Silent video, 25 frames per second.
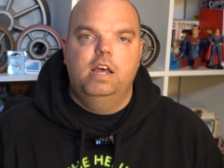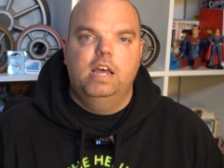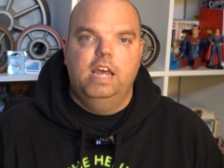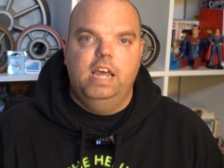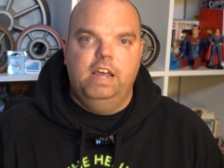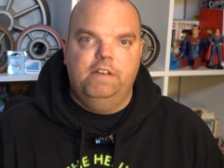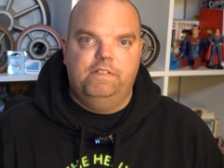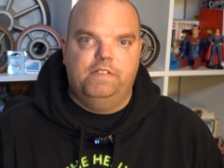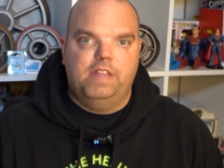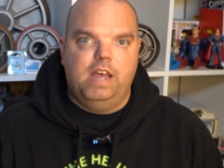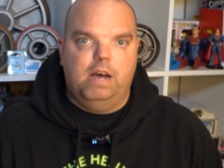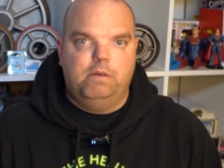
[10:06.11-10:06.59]

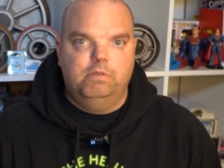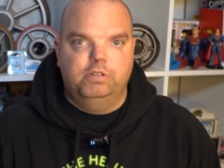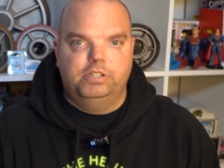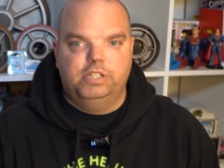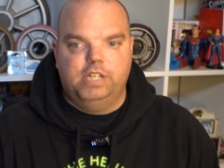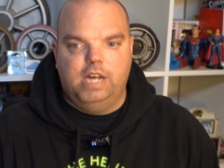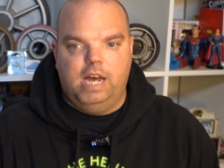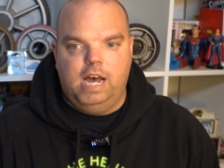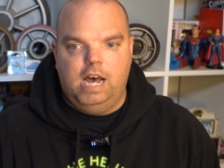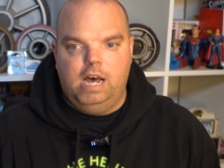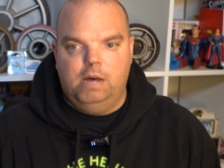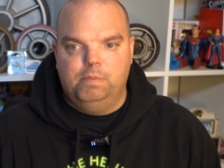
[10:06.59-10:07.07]
If that was
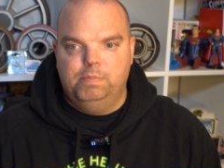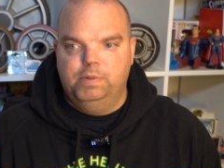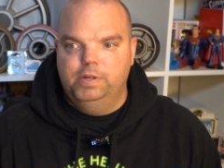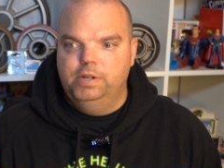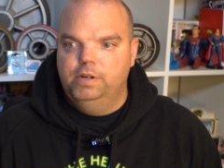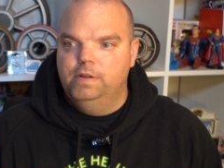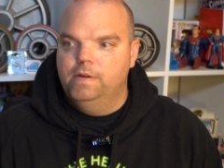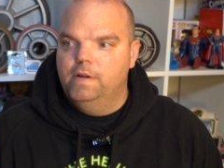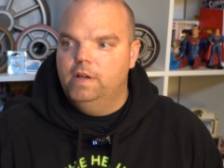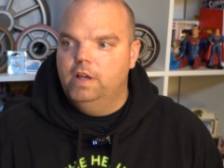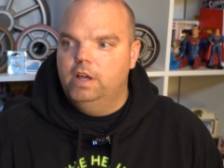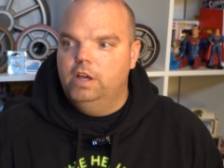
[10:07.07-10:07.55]
to
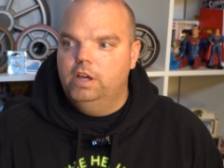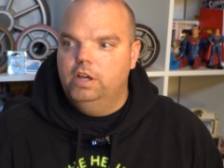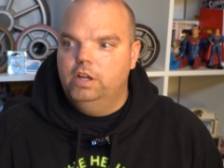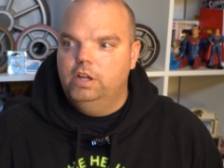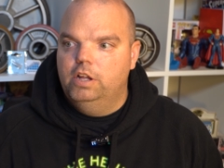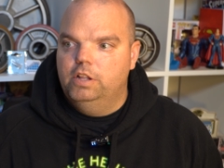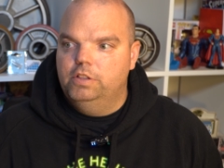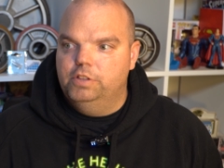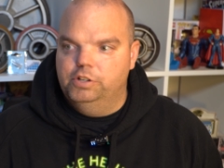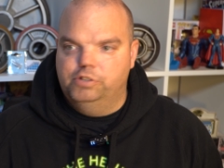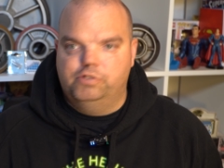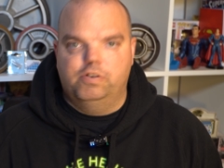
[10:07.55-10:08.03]
happen,
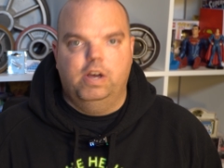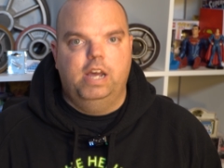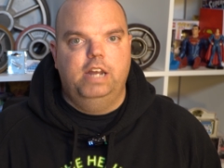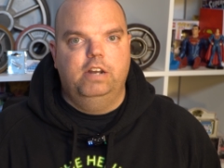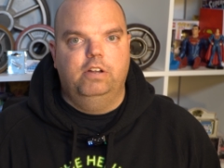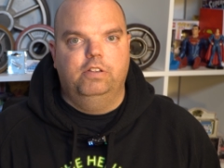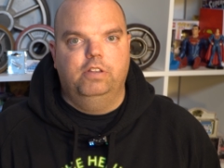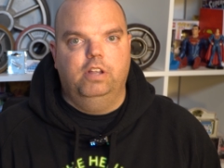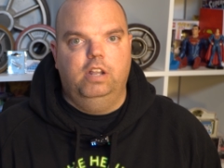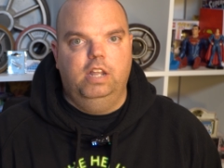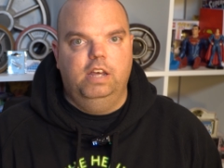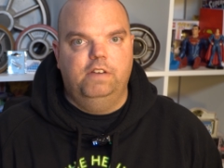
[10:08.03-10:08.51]
the train
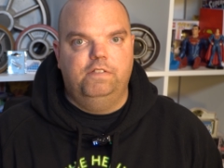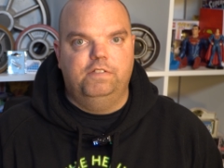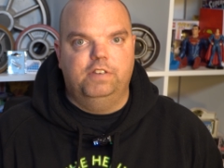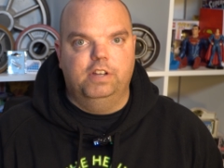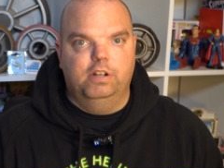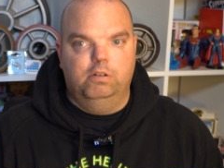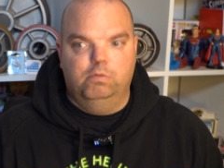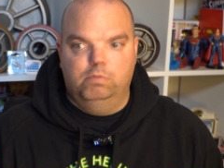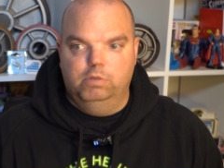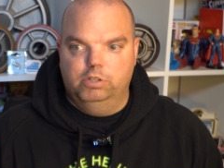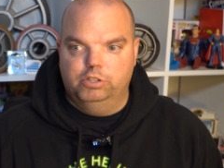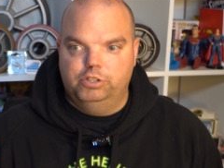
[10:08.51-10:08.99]
on the lift
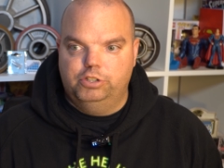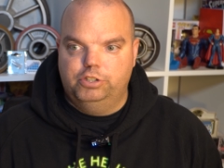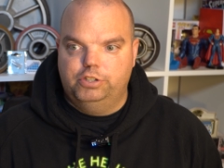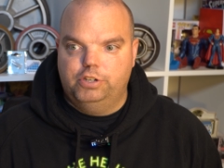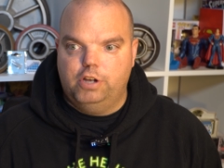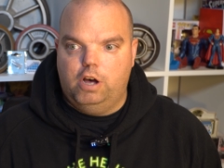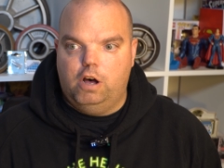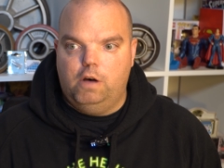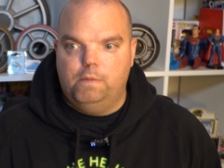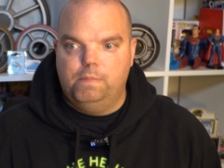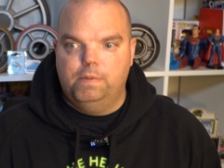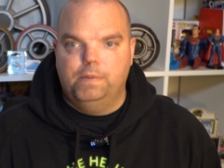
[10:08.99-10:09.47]
hill will
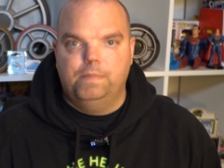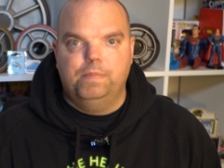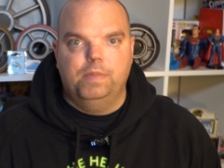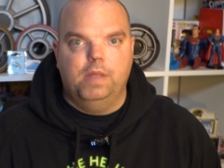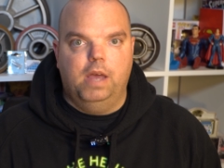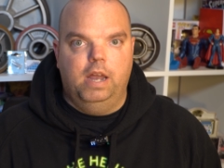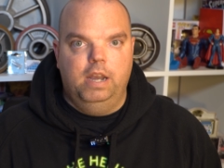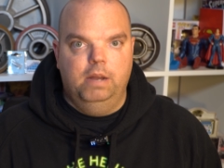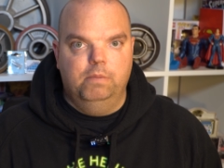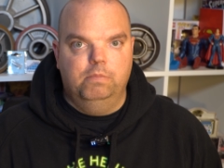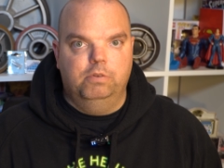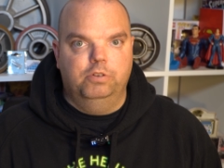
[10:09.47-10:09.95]
stop
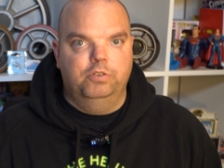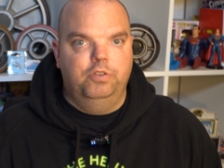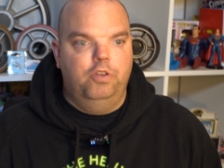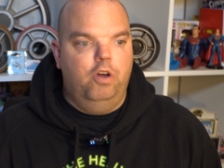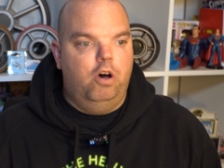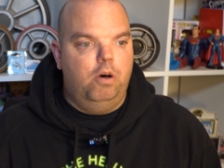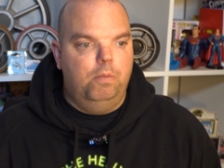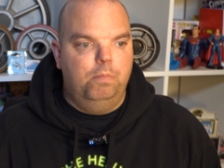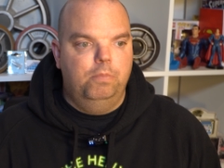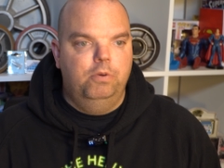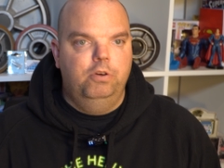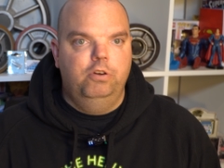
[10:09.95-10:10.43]
and it will
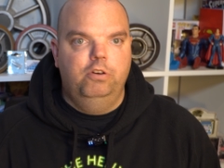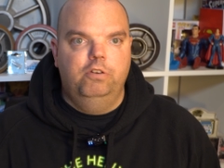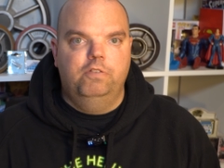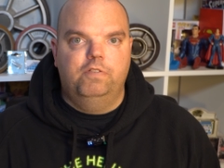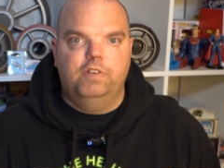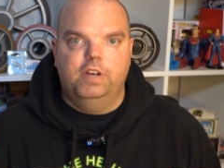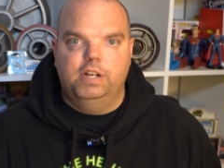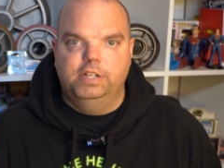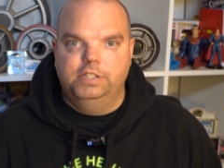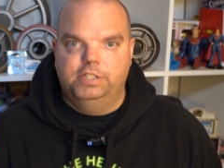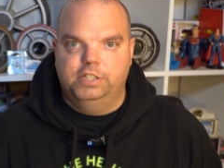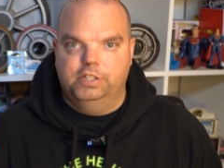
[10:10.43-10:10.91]
not move
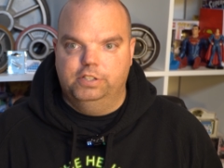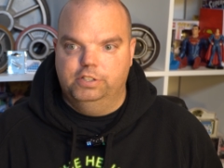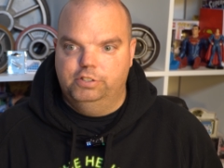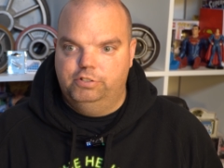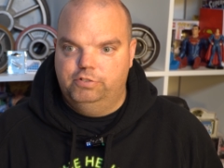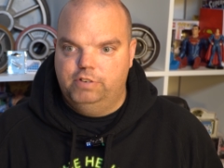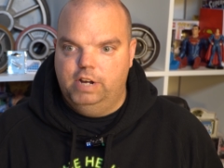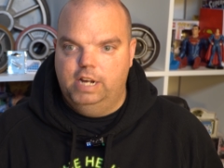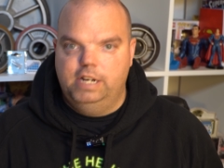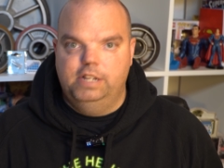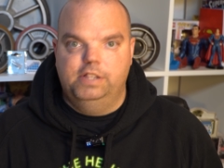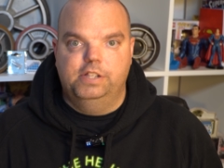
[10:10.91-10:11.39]
until the
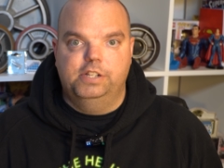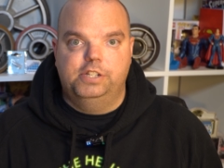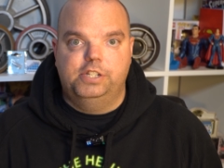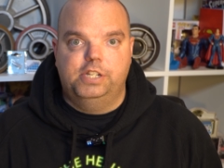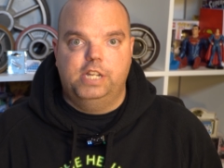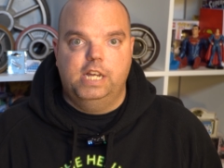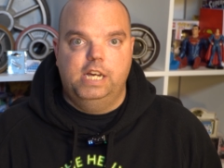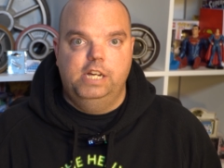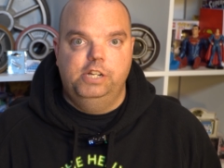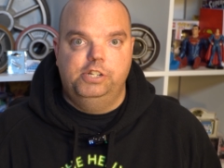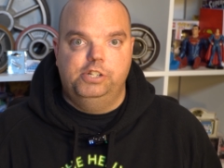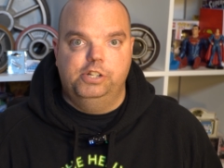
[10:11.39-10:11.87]
train in the
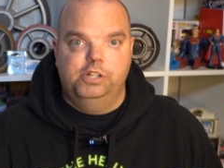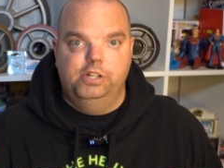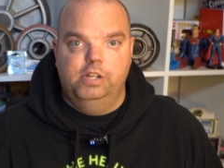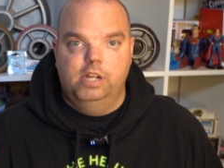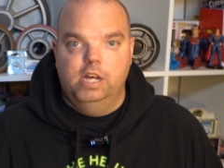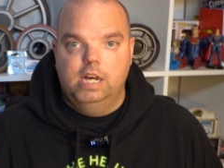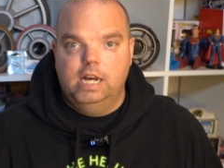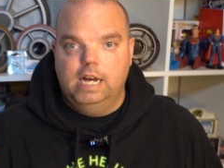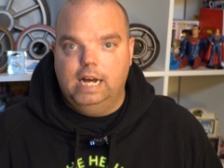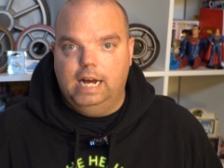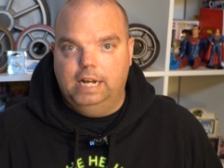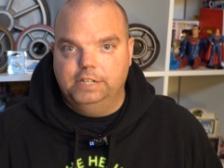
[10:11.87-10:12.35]
station
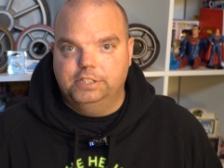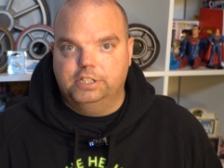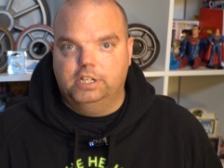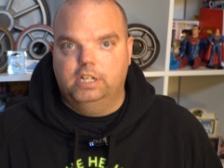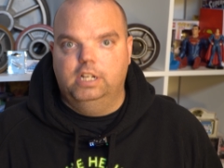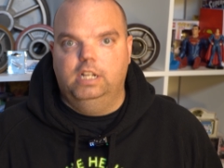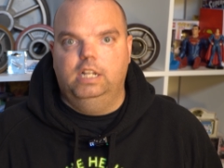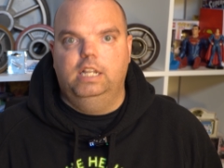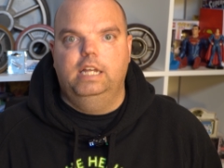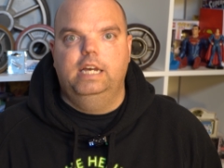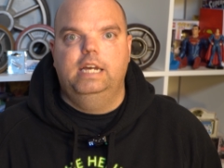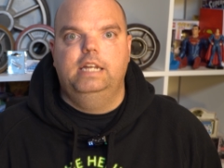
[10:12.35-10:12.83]
has
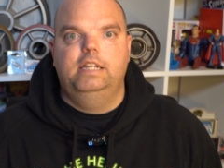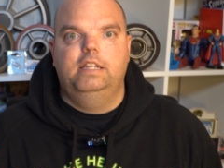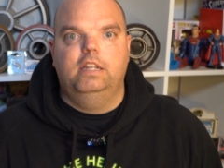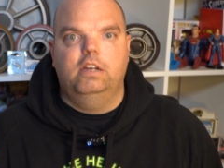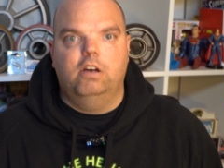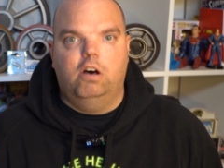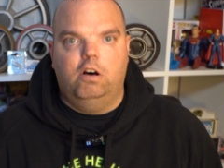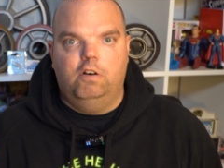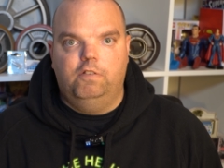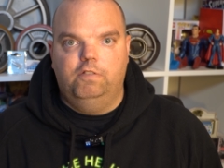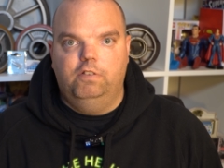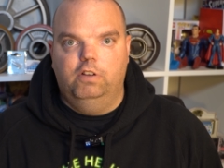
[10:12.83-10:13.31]
cleared the
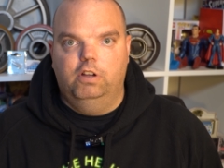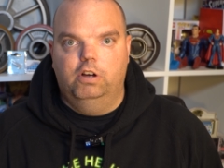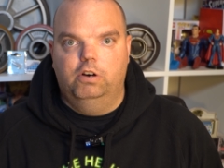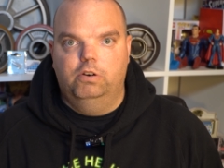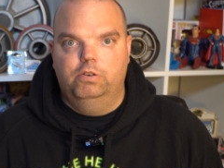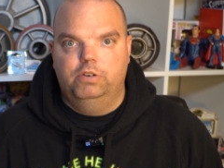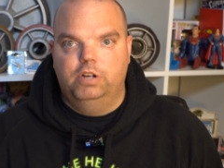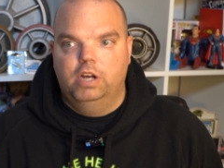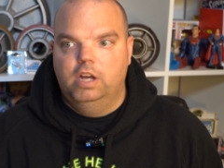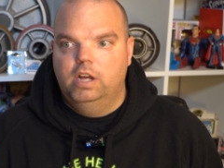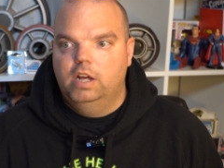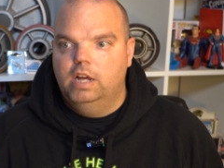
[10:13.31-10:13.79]
offload